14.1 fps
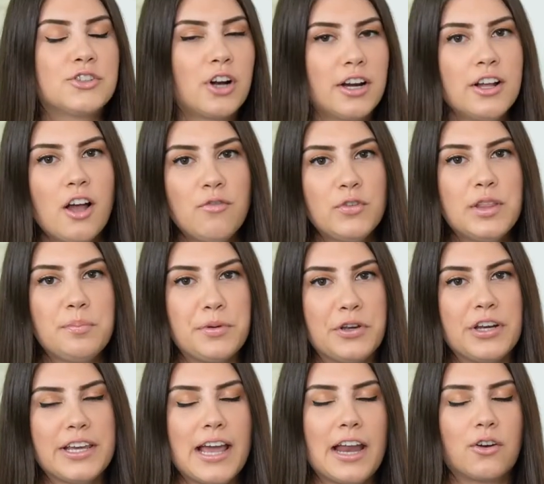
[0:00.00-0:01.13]
starting off with the
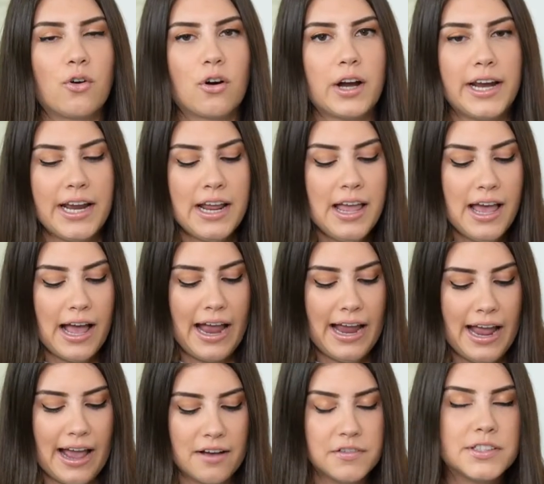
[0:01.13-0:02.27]
beauty category, I
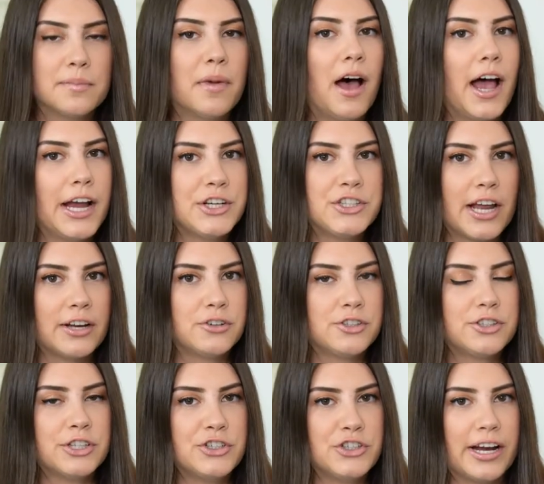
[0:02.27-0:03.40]
have some
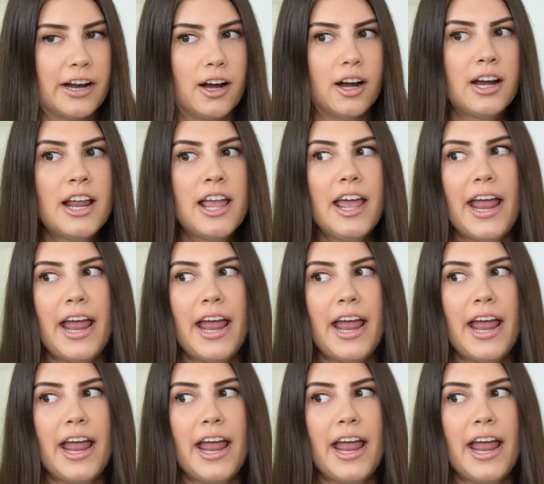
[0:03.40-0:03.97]
eyeshadows to share.